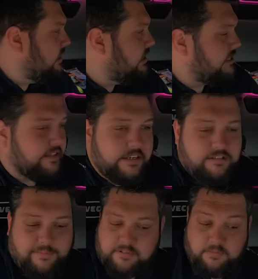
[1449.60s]
Let's get these
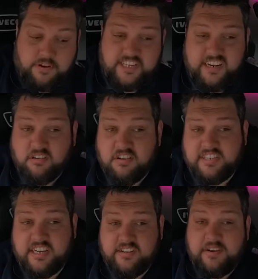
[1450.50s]
straps off. Won't take long. Like I
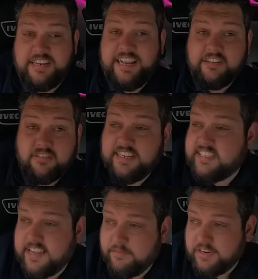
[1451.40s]
said, it's only literally
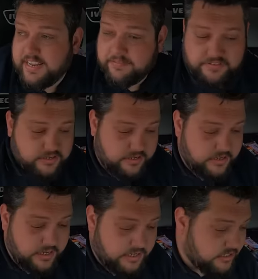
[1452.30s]
7
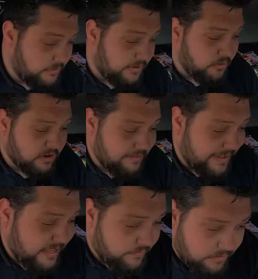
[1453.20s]
lifts, so we're not going to be
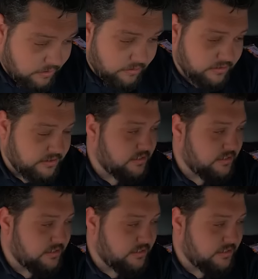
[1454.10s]
here for long.